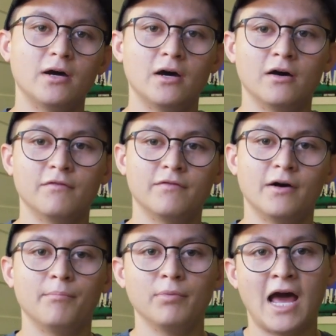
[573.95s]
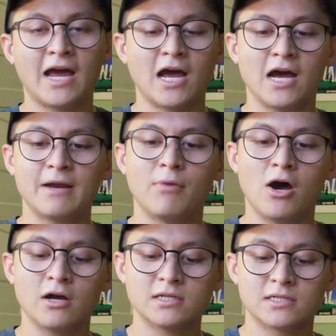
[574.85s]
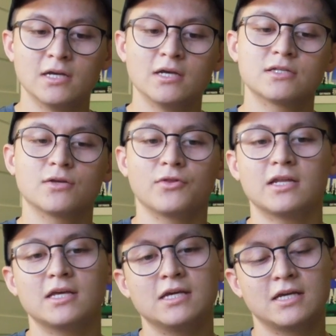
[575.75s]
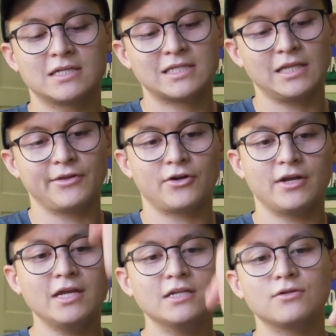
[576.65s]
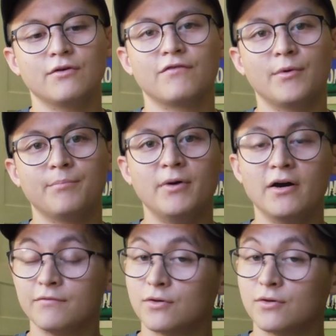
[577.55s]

of a black hide box so that he can slither into it from above,